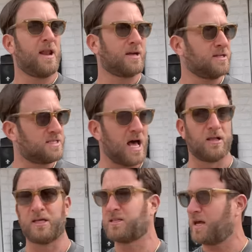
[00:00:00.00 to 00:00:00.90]
I can tell
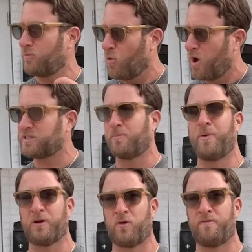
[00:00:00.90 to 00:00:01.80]
he's like, wants a
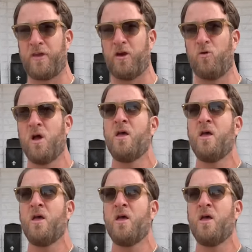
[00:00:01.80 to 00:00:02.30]
big review.